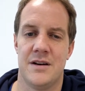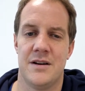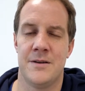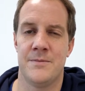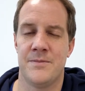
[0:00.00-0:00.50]

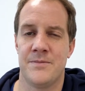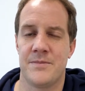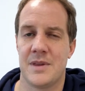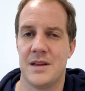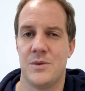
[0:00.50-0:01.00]
Um,
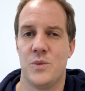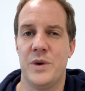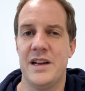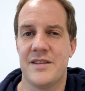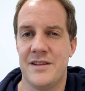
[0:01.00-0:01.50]

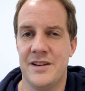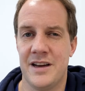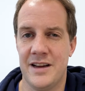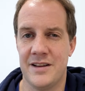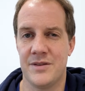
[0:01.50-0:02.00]
we as
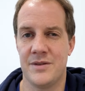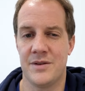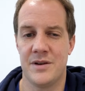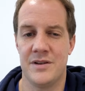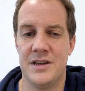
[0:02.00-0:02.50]
X
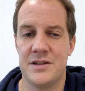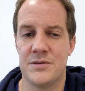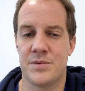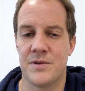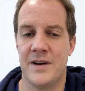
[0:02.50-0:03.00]
need
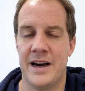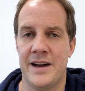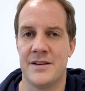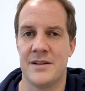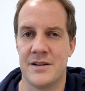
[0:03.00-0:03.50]
to
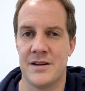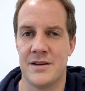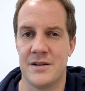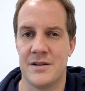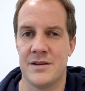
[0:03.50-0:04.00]
provide an,
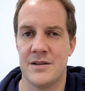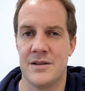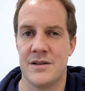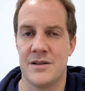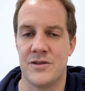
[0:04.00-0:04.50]

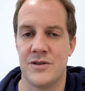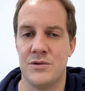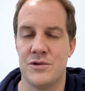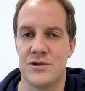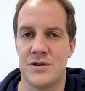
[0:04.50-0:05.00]
uh, a
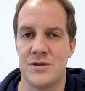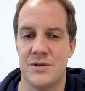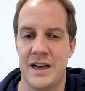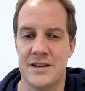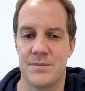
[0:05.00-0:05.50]
solution
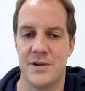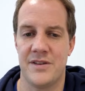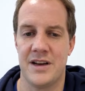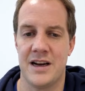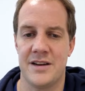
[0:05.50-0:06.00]
to
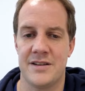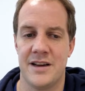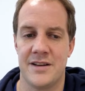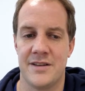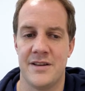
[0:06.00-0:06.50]
enterprise
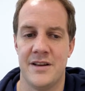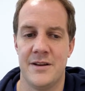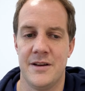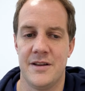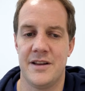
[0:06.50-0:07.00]
architects
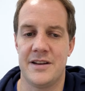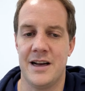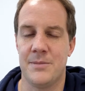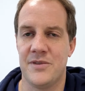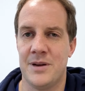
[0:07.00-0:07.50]
that
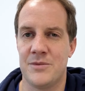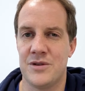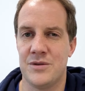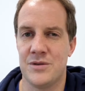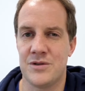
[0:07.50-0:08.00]
helps them
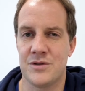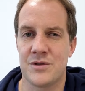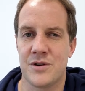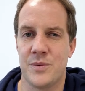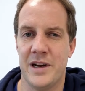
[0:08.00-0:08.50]
to,
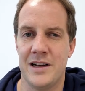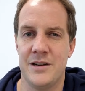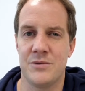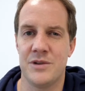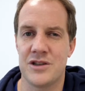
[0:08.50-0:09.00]
to
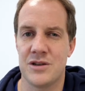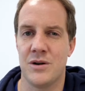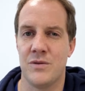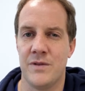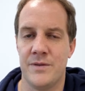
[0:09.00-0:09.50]
quickly reach an
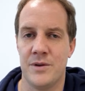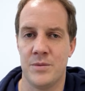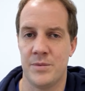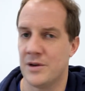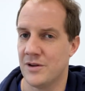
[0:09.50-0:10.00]
overview
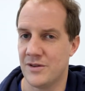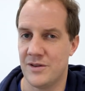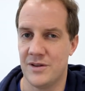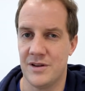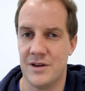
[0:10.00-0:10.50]
because